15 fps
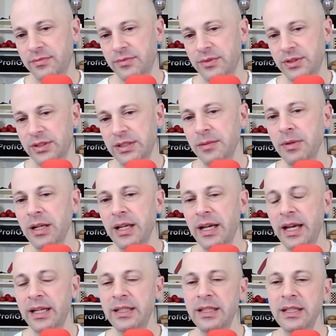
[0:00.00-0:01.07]
similar
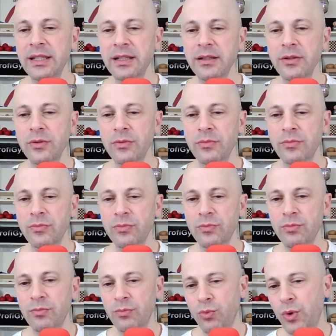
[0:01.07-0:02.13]
idea.
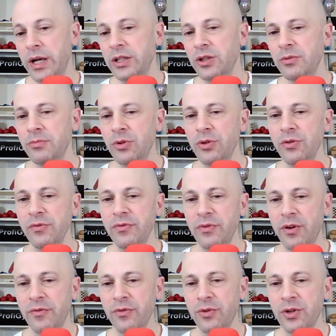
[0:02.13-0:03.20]
White to move.
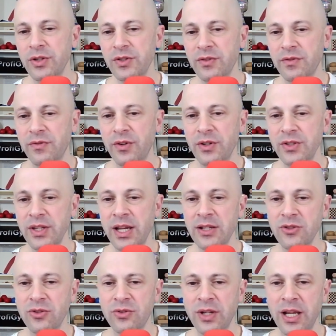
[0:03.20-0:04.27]
Of course, first he has
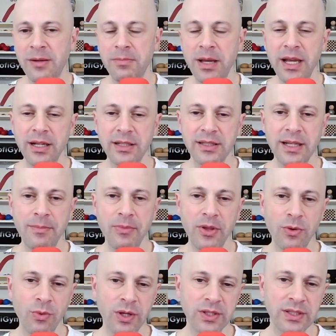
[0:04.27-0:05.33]
to take back.
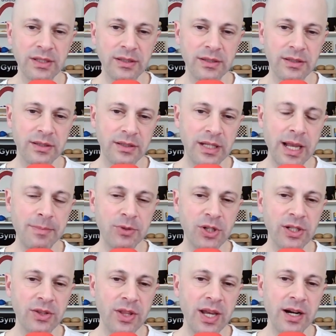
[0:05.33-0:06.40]
Something was
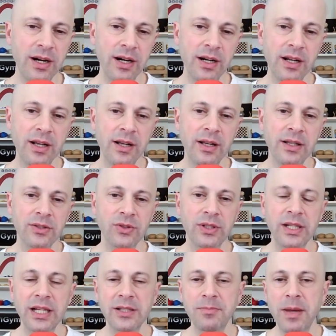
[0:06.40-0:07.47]
captured there. So he
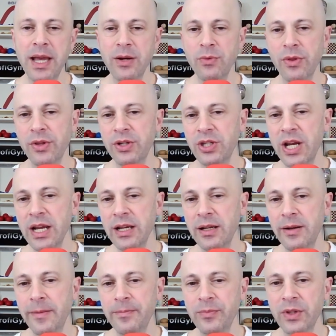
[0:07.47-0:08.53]
takes back with a check,
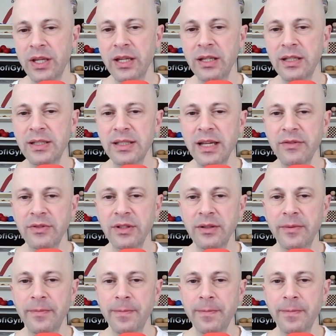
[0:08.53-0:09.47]
king e7.